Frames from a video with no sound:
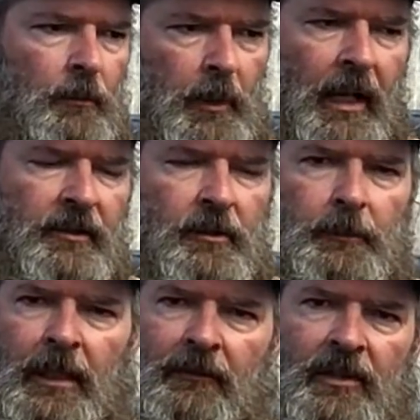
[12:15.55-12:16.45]
buy some
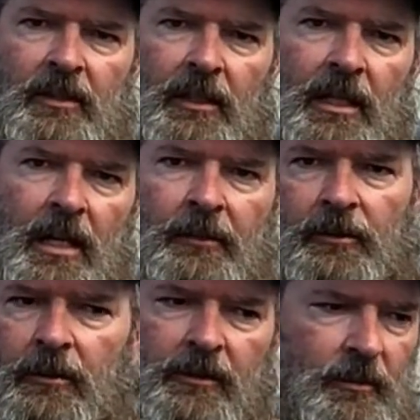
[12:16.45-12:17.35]
PVC conduit,